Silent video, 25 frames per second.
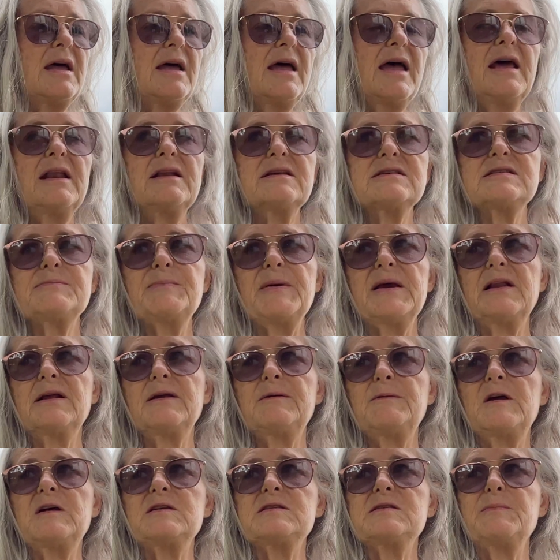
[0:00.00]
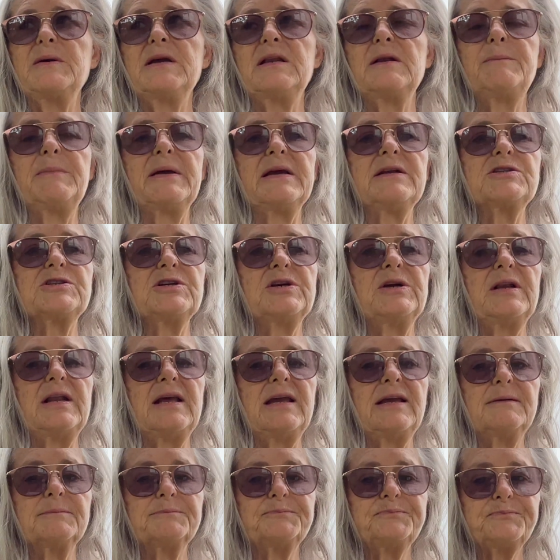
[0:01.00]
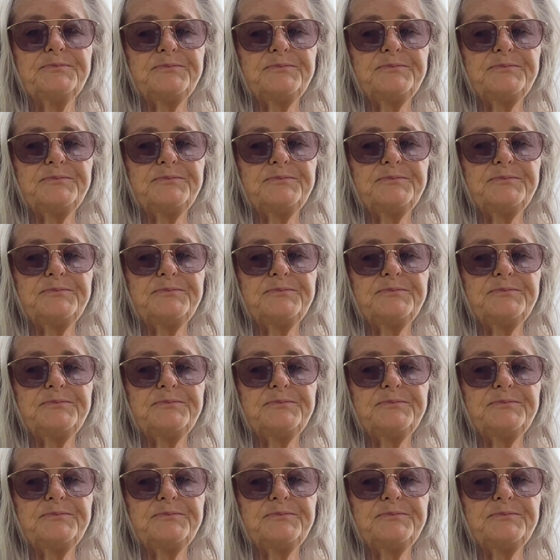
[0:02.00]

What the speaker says: And it's been a big journey.